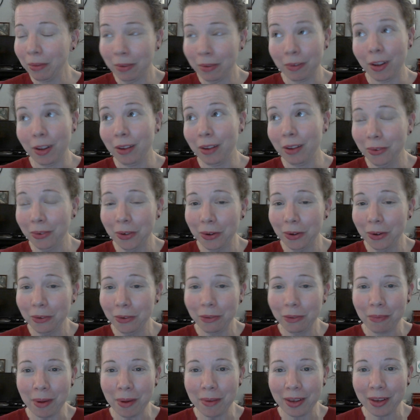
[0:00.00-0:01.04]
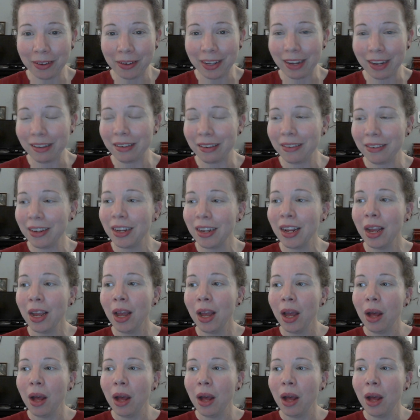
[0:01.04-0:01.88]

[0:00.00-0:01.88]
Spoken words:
Who knows, maybe I'll get to it.